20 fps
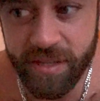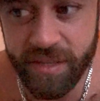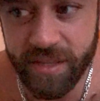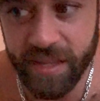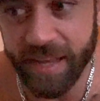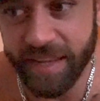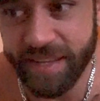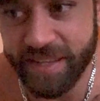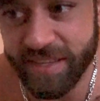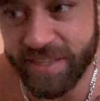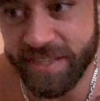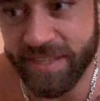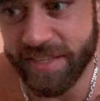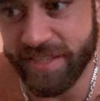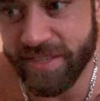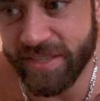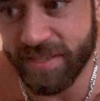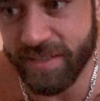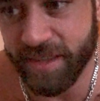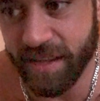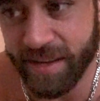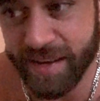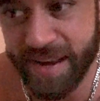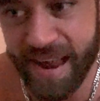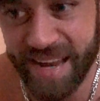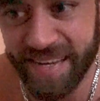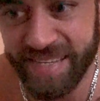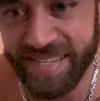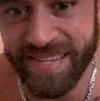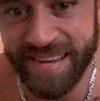Like this is
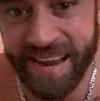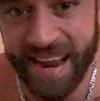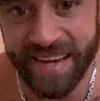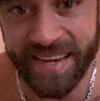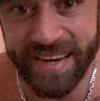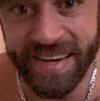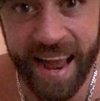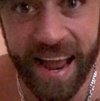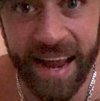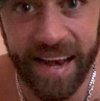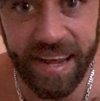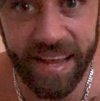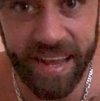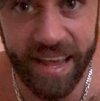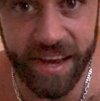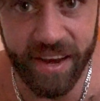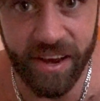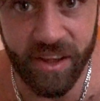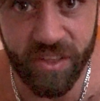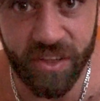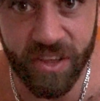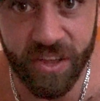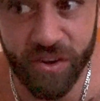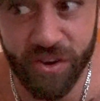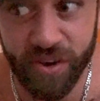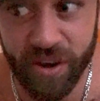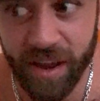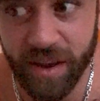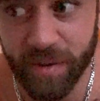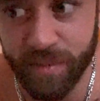1999 again on the
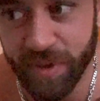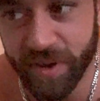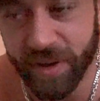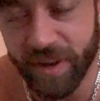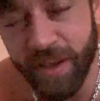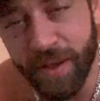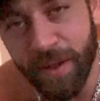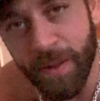internet, but